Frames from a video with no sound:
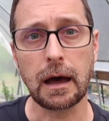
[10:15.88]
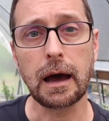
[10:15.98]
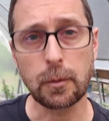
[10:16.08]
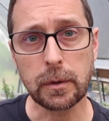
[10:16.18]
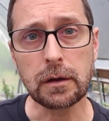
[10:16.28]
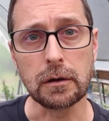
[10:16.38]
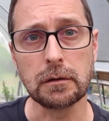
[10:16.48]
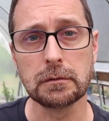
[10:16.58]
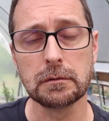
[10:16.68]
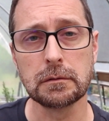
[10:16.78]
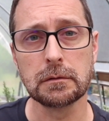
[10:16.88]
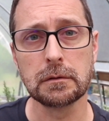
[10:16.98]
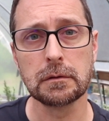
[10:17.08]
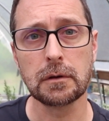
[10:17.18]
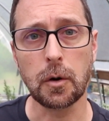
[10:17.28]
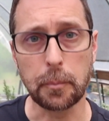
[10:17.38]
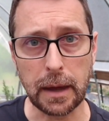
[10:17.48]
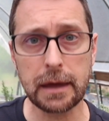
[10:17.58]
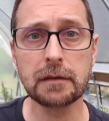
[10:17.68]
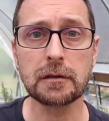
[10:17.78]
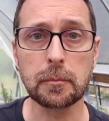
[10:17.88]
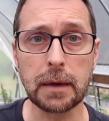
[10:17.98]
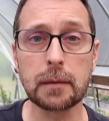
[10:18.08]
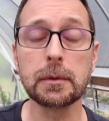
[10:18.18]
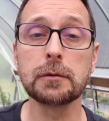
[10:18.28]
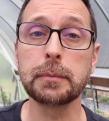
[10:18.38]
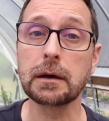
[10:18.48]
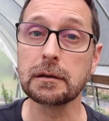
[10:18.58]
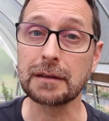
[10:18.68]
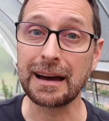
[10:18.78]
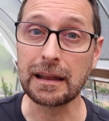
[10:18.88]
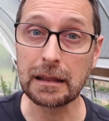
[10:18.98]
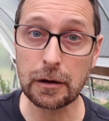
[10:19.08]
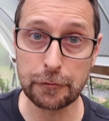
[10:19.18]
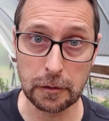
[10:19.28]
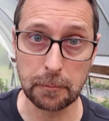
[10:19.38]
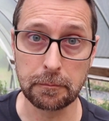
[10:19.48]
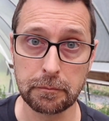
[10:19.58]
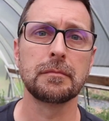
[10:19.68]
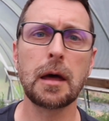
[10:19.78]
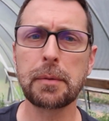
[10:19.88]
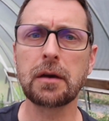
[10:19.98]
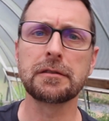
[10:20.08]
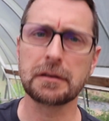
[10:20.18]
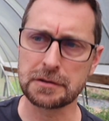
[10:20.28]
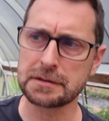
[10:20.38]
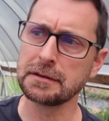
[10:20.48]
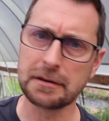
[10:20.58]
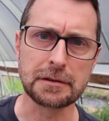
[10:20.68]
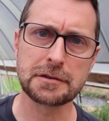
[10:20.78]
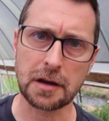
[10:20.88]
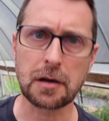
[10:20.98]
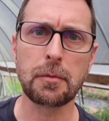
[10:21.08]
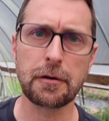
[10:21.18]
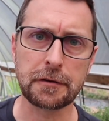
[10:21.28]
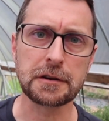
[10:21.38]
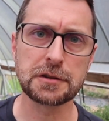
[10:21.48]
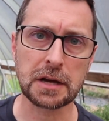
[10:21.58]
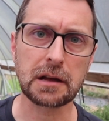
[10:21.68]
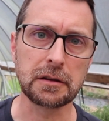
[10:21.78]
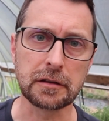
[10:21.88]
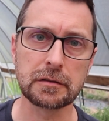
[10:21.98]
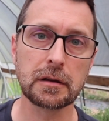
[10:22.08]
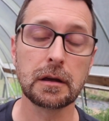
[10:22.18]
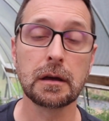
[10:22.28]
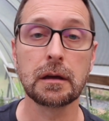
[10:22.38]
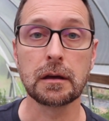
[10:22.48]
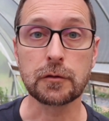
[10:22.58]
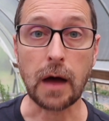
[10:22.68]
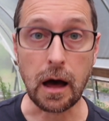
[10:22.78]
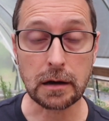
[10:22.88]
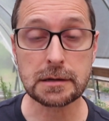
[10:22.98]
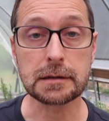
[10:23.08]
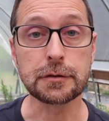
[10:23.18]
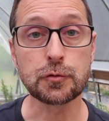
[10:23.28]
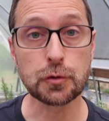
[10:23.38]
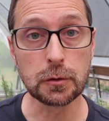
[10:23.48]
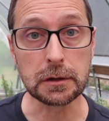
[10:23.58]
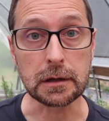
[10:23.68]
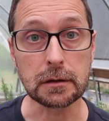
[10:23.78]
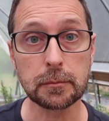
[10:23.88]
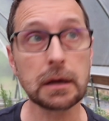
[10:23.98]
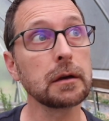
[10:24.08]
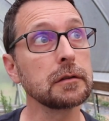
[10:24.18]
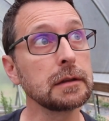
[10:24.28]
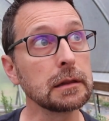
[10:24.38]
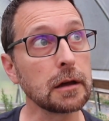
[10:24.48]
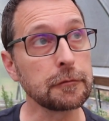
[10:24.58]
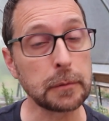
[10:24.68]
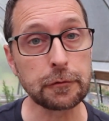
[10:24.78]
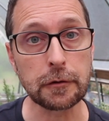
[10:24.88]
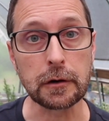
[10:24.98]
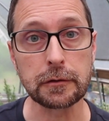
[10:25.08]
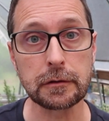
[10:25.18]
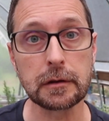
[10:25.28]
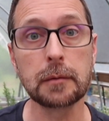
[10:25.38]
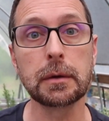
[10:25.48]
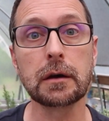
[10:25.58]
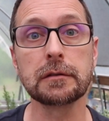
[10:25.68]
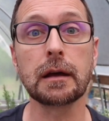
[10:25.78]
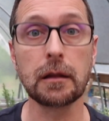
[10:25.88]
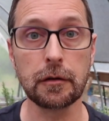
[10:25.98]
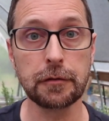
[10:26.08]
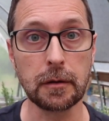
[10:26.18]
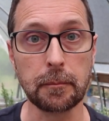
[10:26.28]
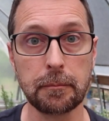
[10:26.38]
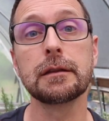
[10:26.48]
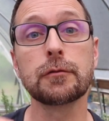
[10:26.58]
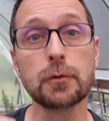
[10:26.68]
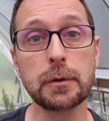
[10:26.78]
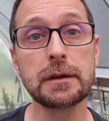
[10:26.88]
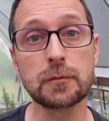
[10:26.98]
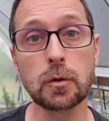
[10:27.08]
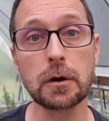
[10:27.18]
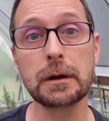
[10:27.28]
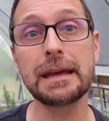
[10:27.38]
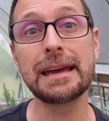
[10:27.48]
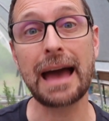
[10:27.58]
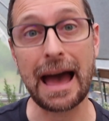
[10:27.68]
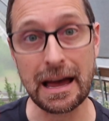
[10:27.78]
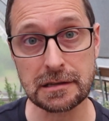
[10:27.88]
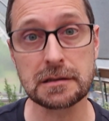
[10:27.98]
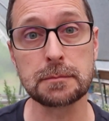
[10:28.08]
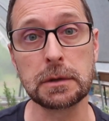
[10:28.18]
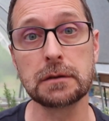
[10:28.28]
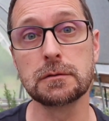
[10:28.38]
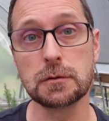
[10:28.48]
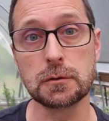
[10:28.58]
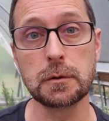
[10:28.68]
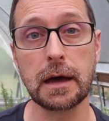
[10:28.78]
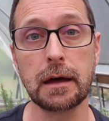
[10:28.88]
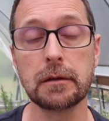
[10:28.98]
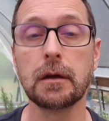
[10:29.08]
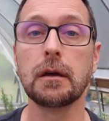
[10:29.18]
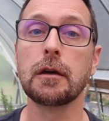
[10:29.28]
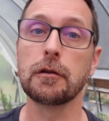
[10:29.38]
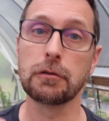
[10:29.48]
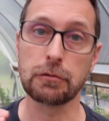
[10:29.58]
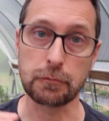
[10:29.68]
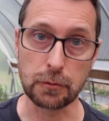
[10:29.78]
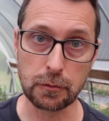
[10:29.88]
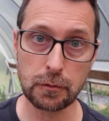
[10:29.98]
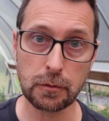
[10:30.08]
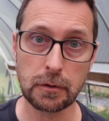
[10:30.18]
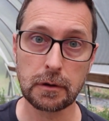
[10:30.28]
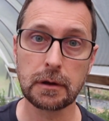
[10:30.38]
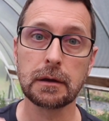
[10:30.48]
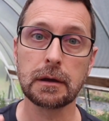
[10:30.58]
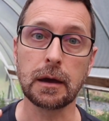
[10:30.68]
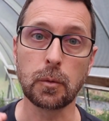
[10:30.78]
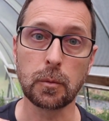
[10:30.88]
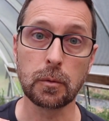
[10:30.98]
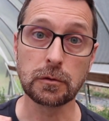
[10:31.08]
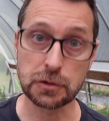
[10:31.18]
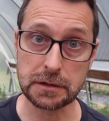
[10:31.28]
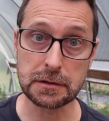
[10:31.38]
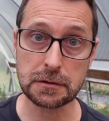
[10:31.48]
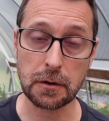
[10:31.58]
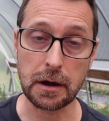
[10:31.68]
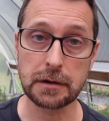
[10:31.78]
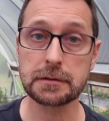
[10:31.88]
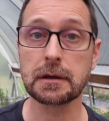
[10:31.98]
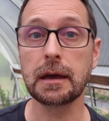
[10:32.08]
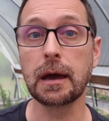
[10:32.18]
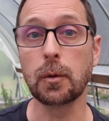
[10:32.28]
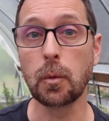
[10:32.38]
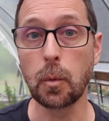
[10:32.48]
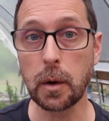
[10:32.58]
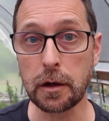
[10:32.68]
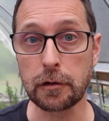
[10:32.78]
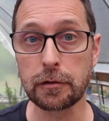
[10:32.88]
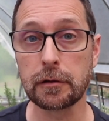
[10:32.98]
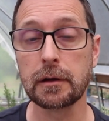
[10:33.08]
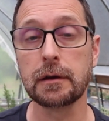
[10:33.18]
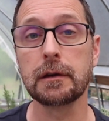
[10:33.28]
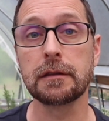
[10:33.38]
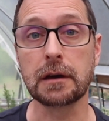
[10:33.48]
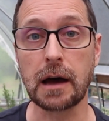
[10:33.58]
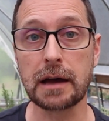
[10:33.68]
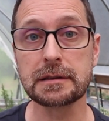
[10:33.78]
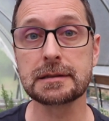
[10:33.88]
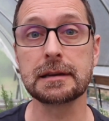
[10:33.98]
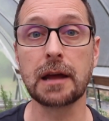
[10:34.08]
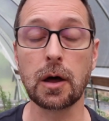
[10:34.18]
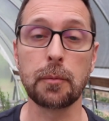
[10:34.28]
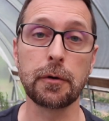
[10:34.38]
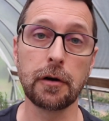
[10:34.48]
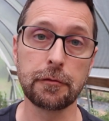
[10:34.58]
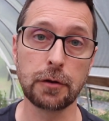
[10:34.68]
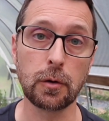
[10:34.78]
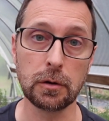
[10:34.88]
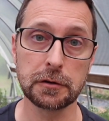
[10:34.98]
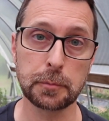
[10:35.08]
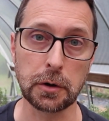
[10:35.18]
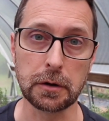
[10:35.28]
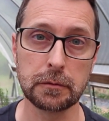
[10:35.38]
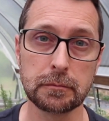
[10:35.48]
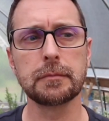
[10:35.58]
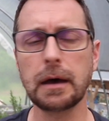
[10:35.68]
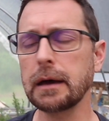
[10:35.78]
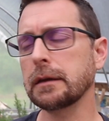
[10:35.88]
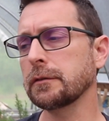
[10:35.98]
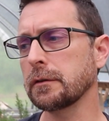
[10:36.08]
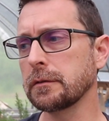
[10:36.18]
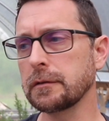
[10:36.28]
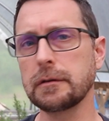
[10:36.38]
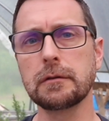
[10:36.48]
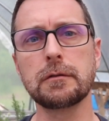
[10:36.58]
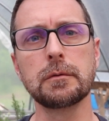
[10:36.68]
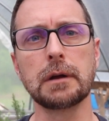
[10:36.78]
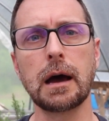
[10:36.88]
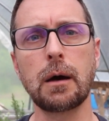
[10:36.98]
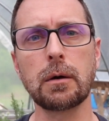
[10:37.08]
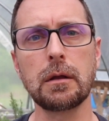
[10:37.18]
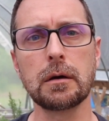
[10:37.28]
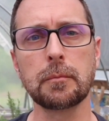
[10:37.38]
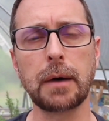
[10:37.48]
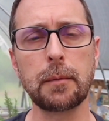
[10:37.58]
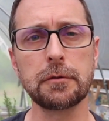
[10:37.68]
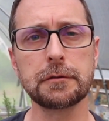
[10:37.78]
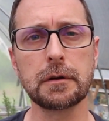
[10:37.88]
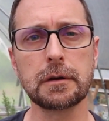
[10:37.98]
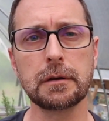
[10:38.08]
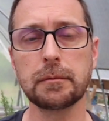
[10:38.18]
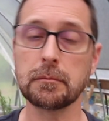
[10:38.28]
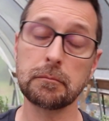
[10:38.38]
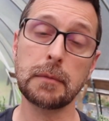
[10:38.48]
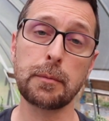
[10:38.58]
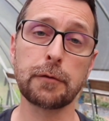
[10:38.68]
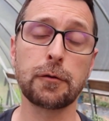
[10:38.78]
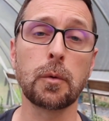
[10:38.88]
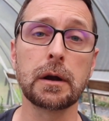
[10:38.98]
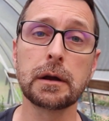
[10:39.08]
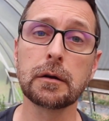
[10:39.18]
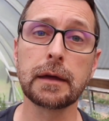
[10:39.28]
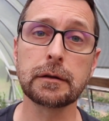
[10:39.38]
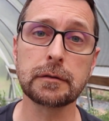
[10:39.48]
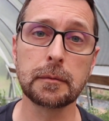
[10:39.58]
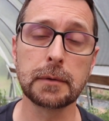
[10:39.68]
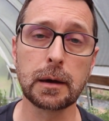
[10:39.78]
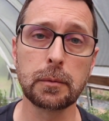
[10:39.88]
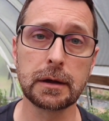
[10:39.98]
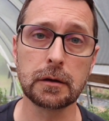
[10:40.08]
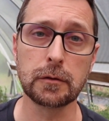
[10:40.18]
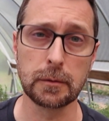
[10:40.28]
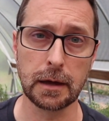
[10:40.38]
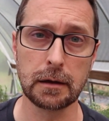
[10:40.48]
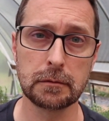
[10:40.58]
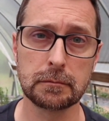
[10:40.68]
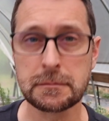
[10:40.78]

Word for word: I will obey his commandments because I love him, not because I just need to check them off on a checklist is honestly, truly because he loved me first and because I love him. Through his word, he asks me to do that. Through and Jesus Christ and with the guidance and help of the Holy Spirit. I can turn this into an hour long Bible study. Maybe if you want to hear that someday, we can do that.